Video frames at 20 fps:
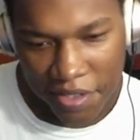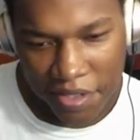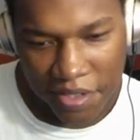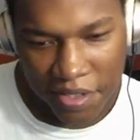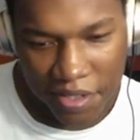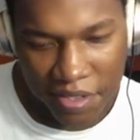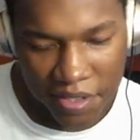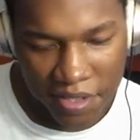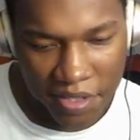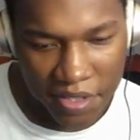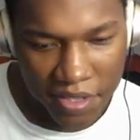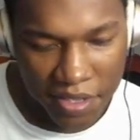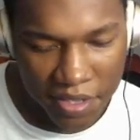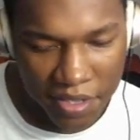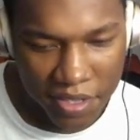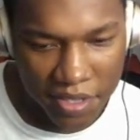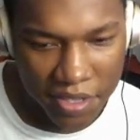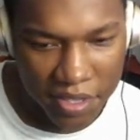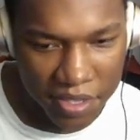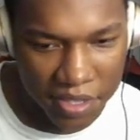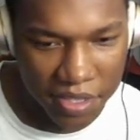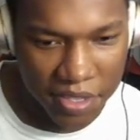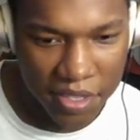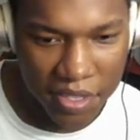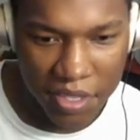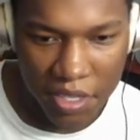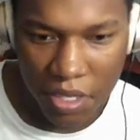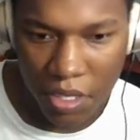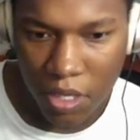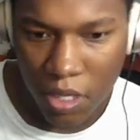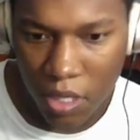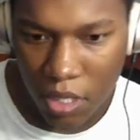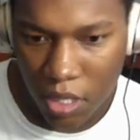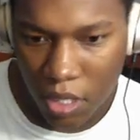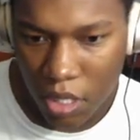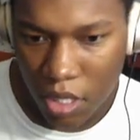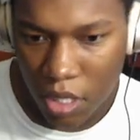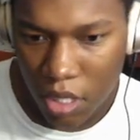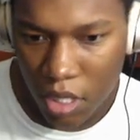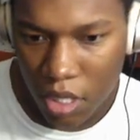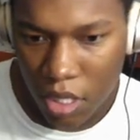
(silence)